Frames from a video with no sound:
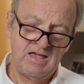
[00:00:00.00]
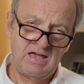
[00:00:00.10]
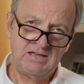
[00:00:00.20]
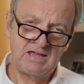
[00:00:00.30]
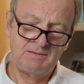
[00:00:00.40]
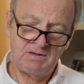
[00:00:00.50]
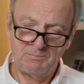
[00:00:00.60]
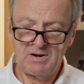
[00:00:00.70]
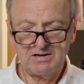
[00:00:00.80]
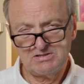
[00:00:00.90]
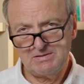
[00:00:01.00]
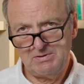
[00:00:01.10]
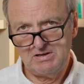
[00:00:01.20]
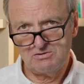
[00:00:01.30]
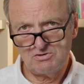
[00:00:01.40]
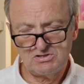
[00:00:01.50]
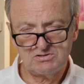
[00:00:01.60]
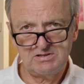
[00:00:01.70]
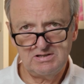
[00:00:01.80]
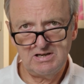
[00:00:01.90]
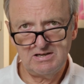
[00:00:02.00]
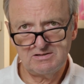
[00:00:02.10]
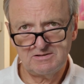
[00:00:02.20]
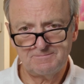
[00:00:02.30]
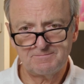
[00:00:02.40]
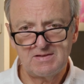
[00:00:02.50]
and I'm a practicing paediatrician in London.